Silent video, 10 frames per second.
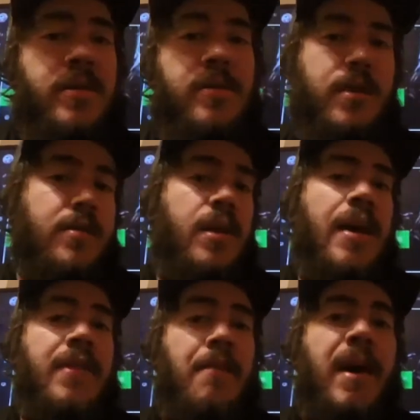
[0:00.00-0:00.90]
because I'll
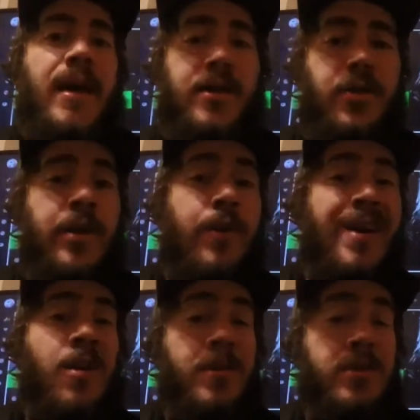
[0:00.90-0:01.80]
have that back screen. Right
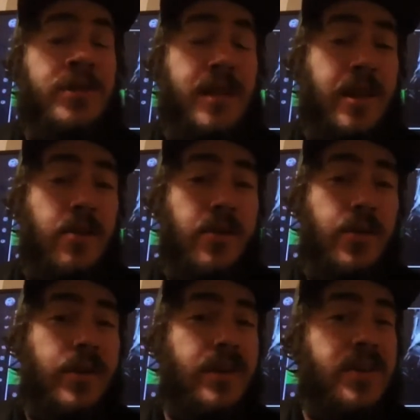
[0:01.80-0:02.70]
now I'm using the Hero
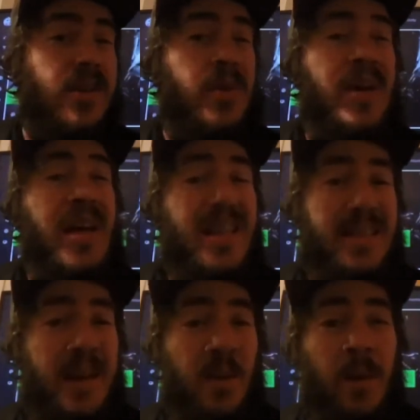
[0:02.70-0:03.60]
3, so it's
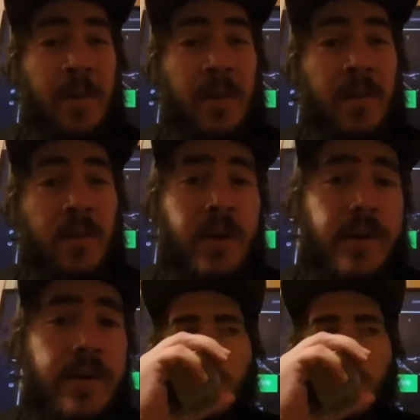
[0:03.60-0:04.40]
kind of what I'm dealing with.